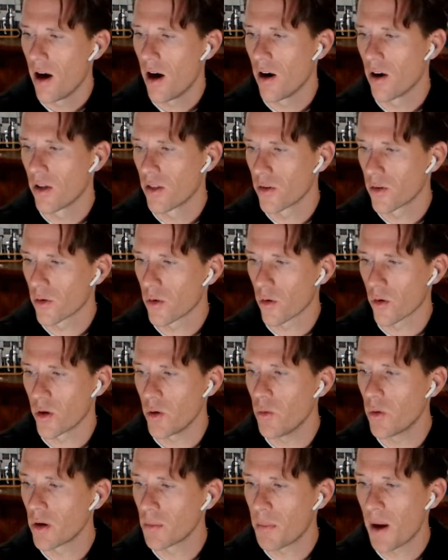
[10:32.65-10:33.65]
other, or
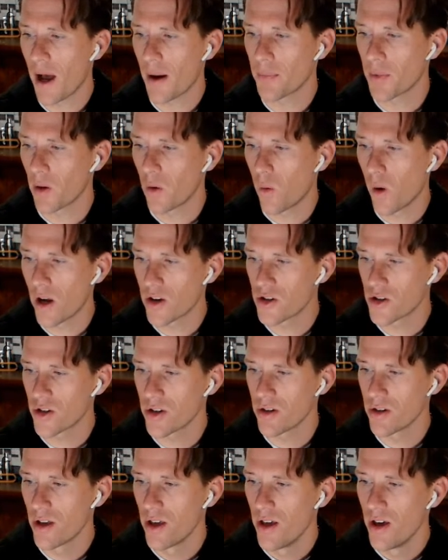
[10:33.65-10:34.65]
you want to pop the
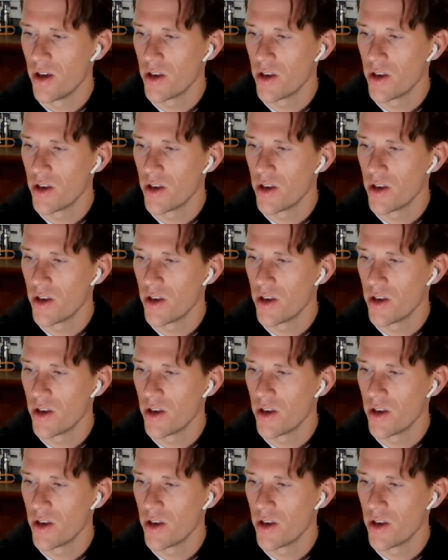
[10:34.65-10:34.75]
question,